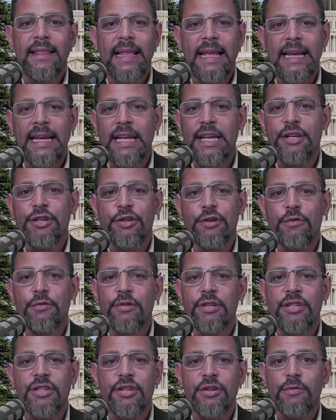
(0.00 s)
need you to
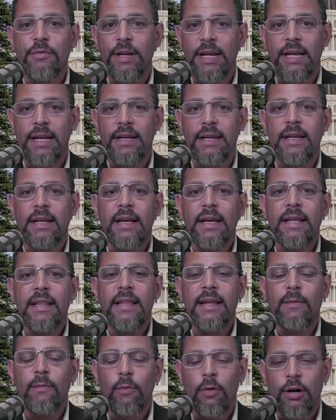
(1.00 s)
tune in.
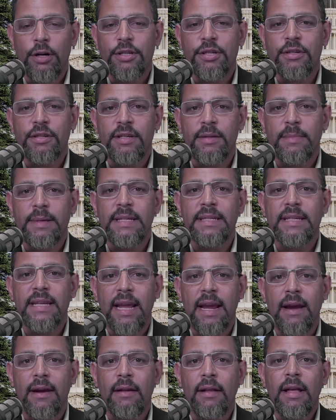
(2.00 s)
They want you to be
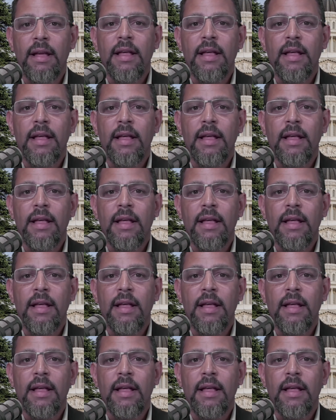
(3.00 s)
scared.